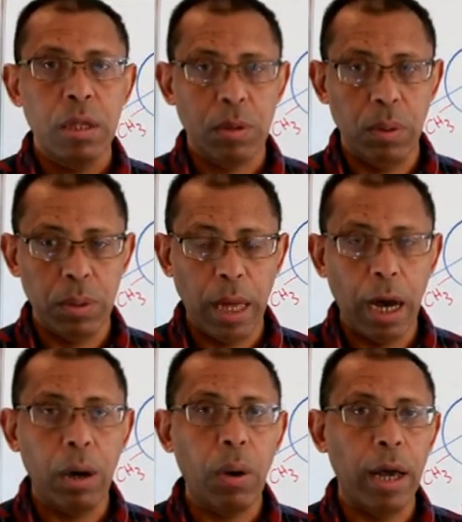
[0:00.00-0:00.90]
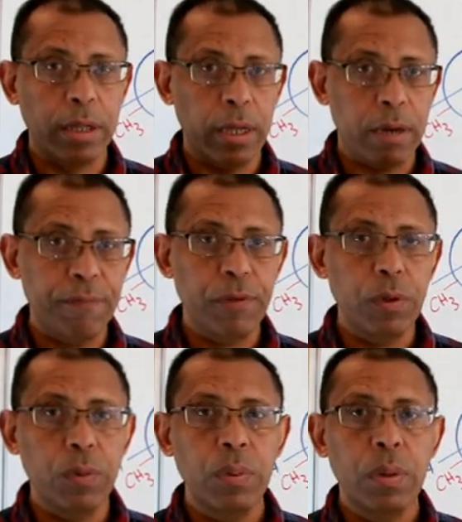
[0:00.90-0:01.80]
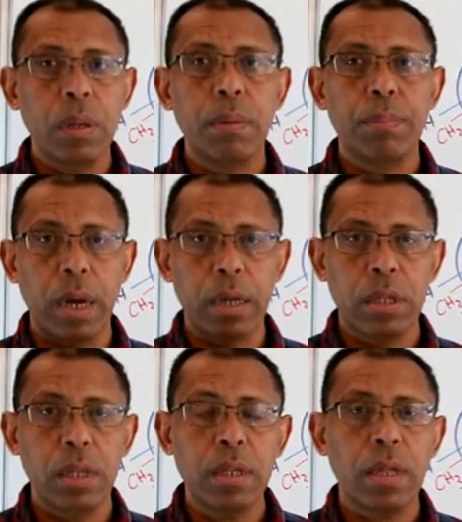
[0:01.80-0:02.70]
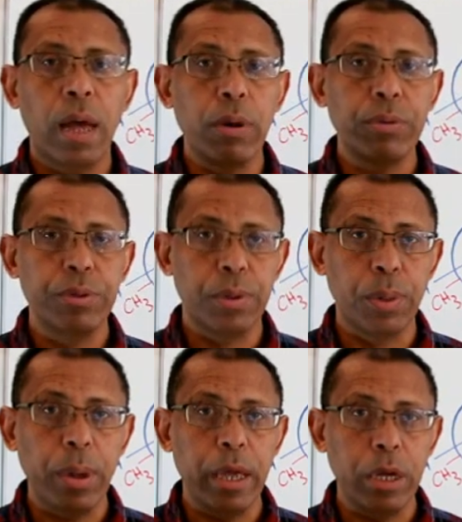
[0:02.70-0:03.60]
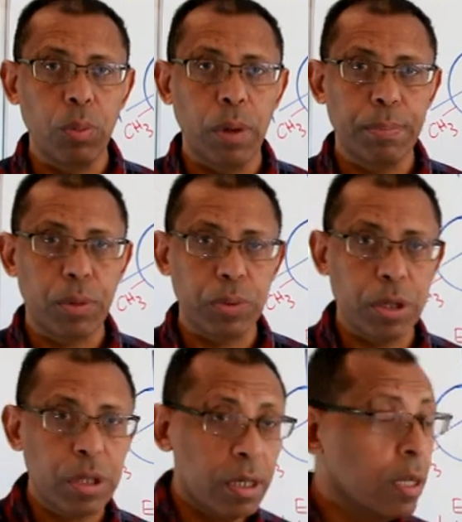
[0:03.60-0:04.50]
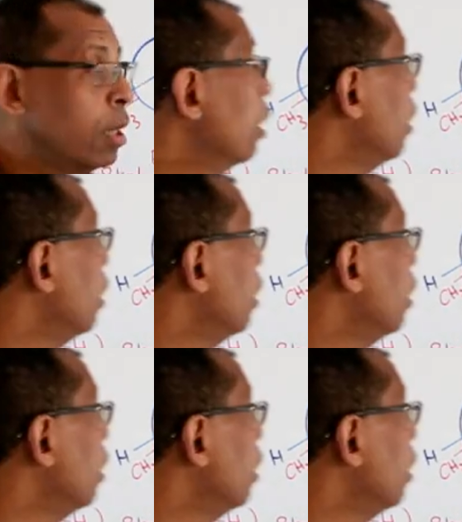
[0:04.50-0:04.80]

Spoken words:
So now, as a review, practice how to draw a Newman projection.